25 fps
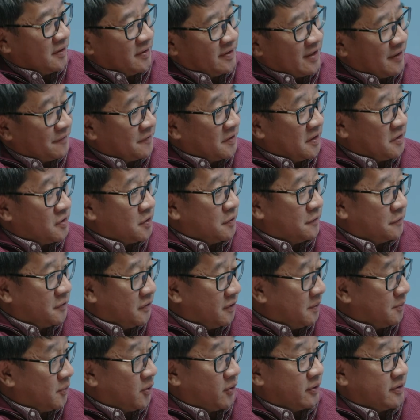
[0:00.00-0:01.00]
the definition for
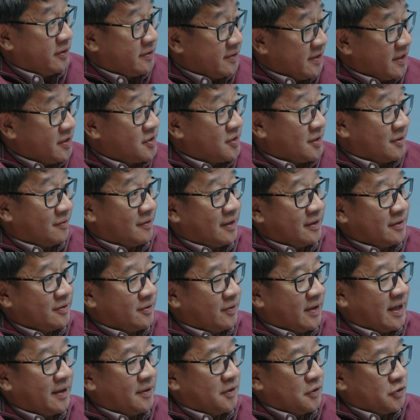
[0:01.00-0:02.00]
democratization, right?
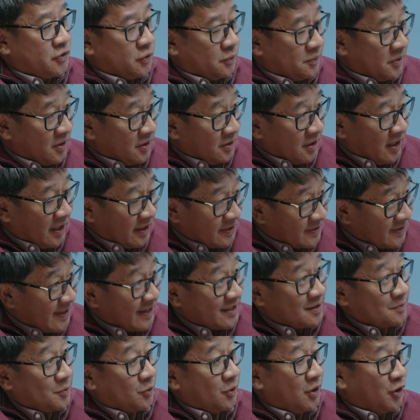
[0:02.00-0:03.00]
So that needs to be
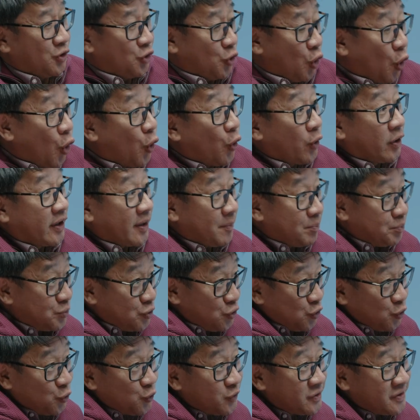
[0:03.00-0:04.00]
accessible on your own
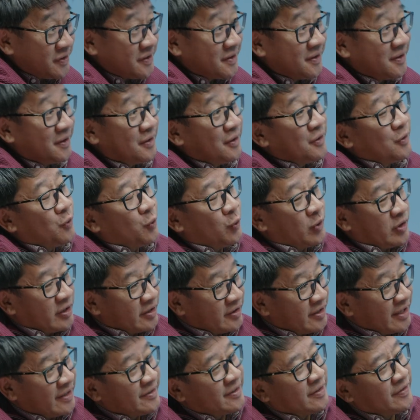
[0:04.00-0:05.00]
compute where the
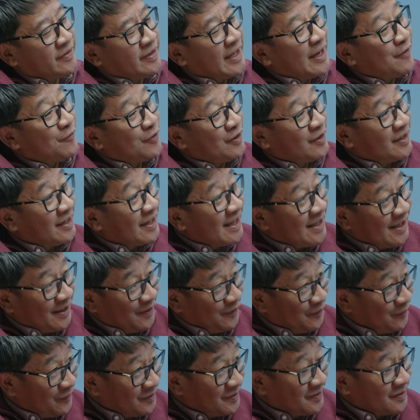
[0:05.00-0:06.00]
data never
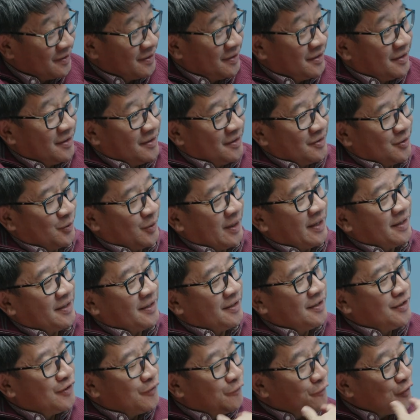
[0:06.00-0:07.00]
leaves. So that
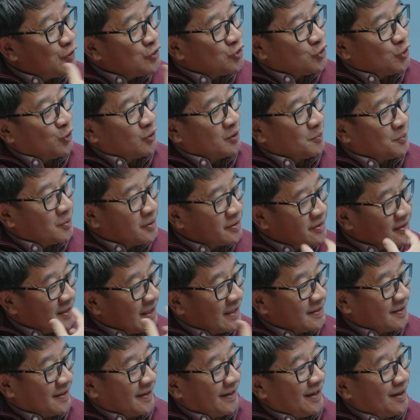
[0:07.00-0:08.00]
individual, the
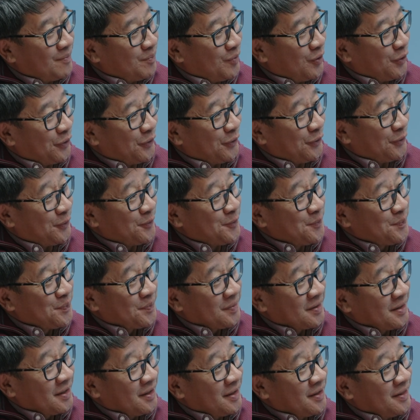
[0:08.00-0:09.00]
personalized AI model
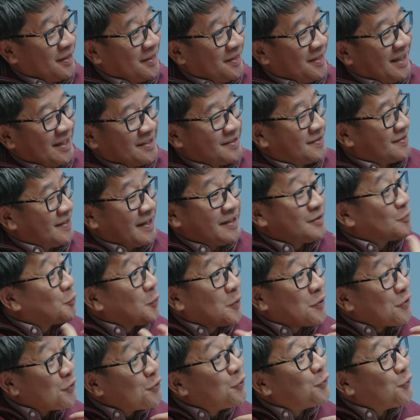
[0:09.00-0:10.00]
that stays
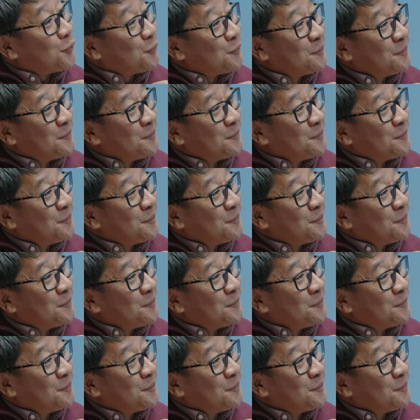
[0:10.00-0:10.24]
with you.